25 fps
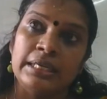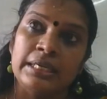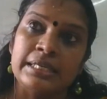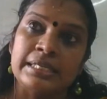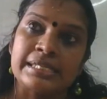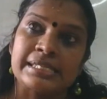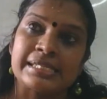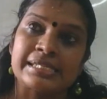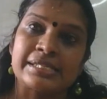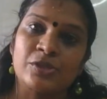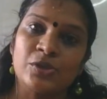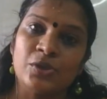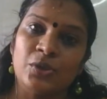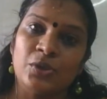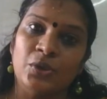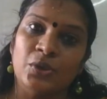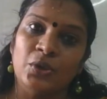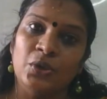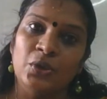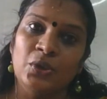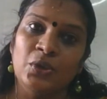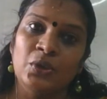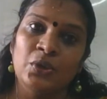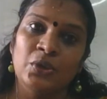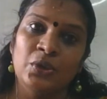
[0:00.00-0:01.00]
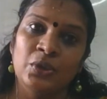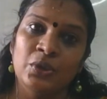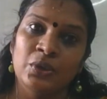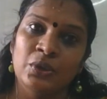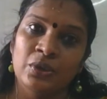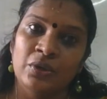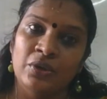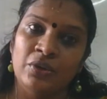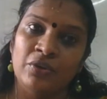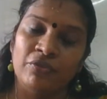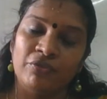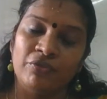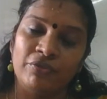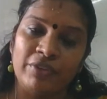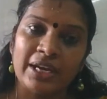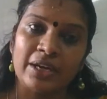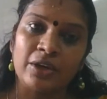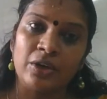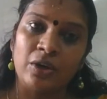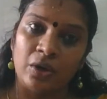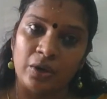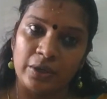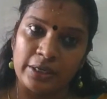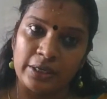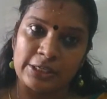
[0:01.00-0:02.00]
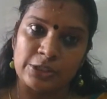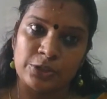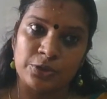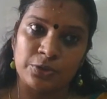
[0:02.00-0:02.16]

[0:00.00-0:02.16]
So we are going